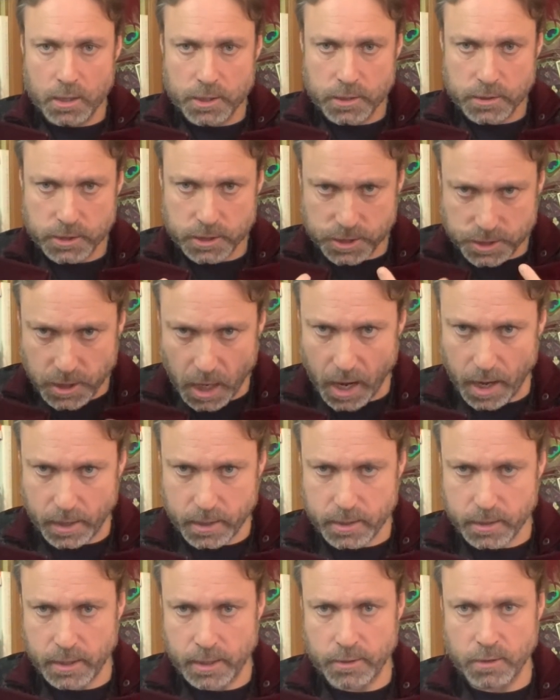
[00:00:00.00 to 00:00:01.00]

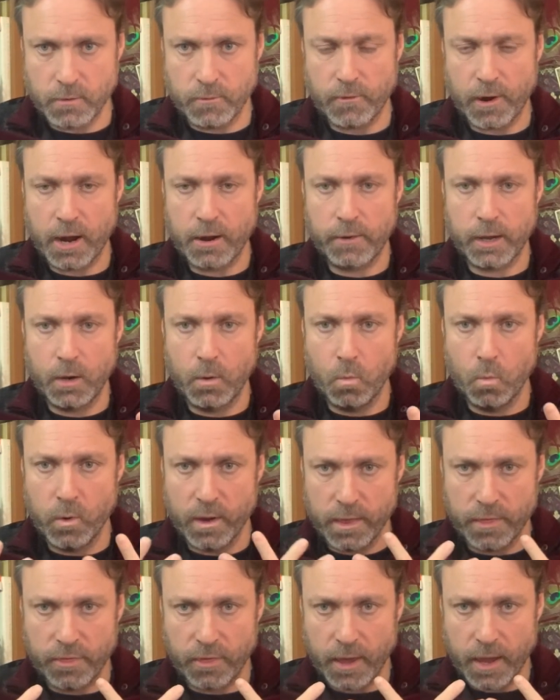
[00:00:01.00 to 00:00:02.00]
stuck and you're very
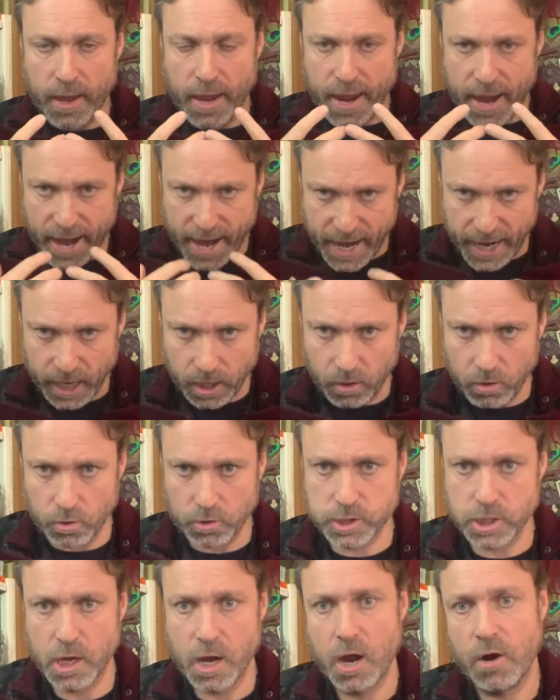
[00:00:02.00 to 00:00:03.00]

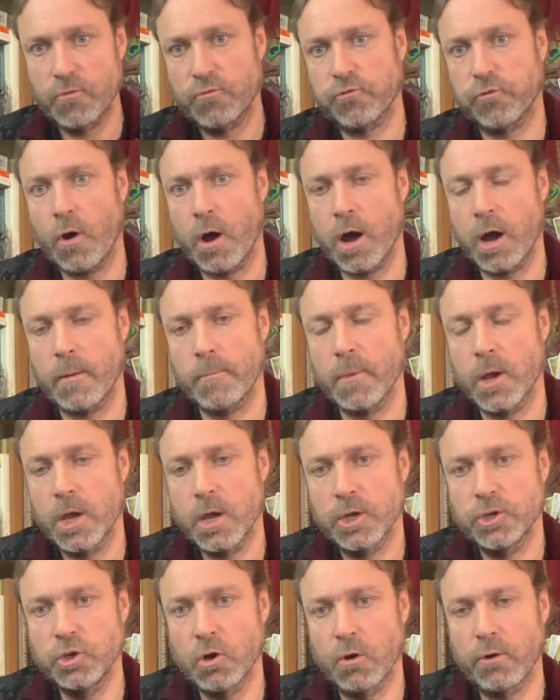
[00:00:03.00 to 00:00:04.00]
withheld from
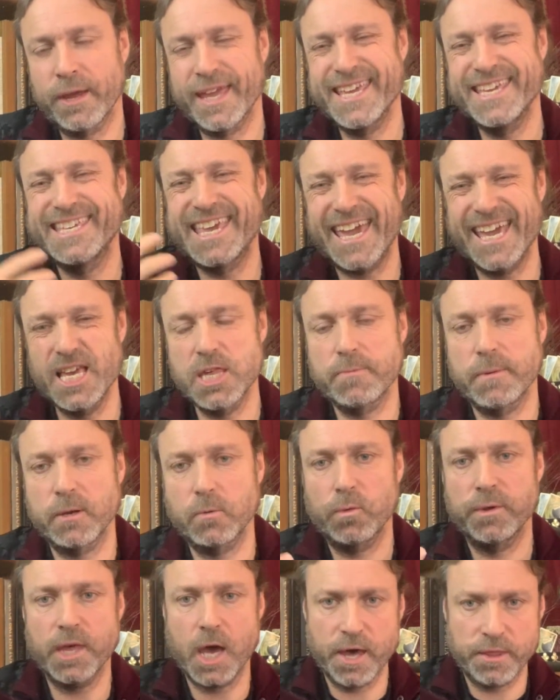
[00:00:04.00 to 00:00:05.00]
your engagement
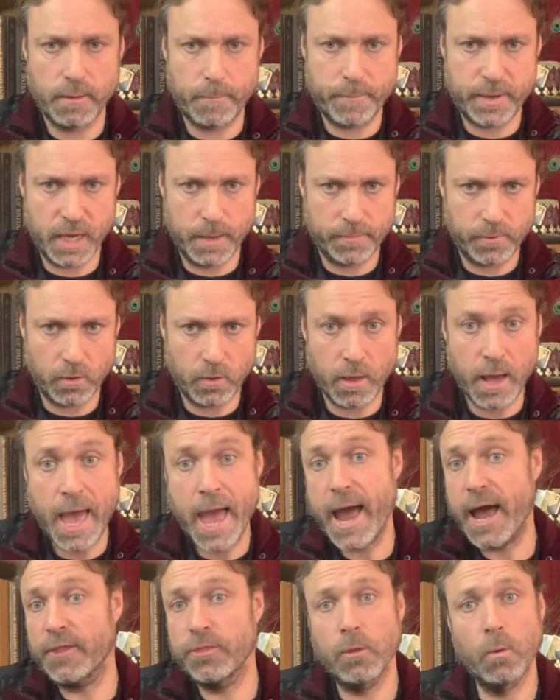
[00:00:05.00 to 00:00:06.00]
with other people
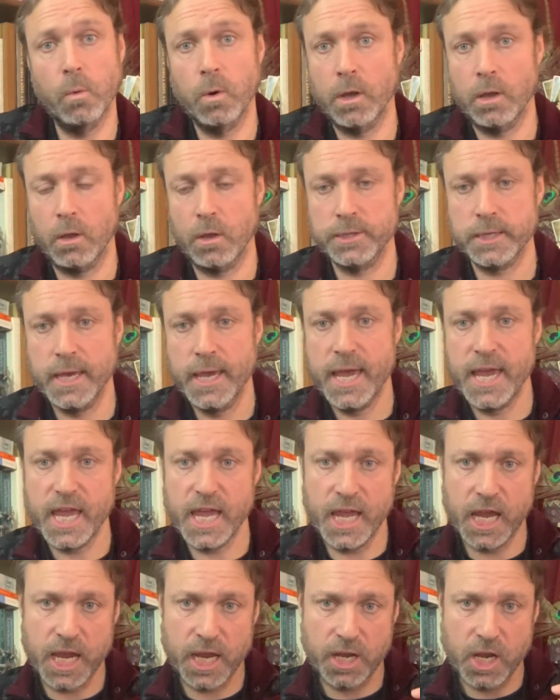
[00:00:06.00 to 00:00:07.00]
and the world
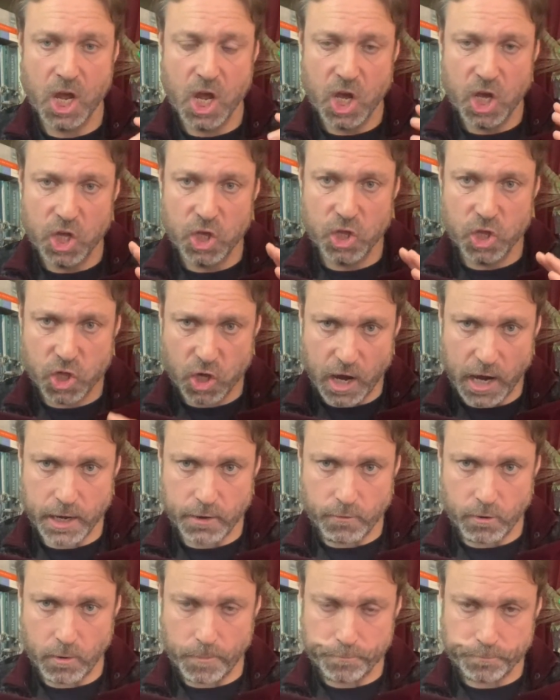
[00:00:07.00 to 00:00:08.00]
in
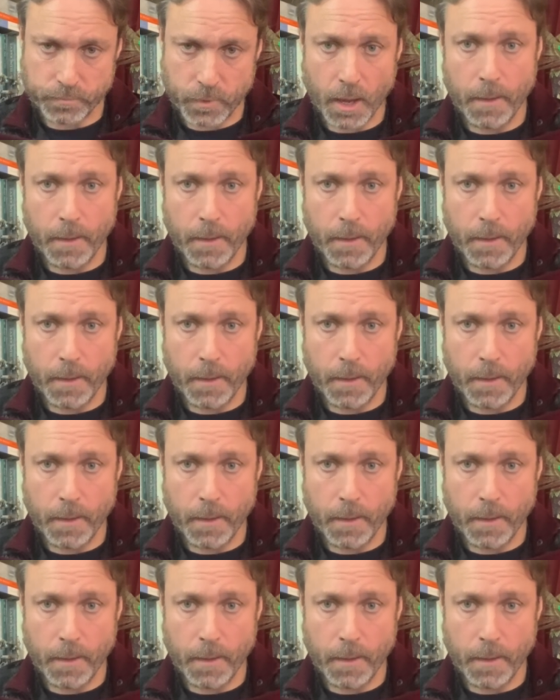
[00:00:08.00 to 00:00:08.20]
general.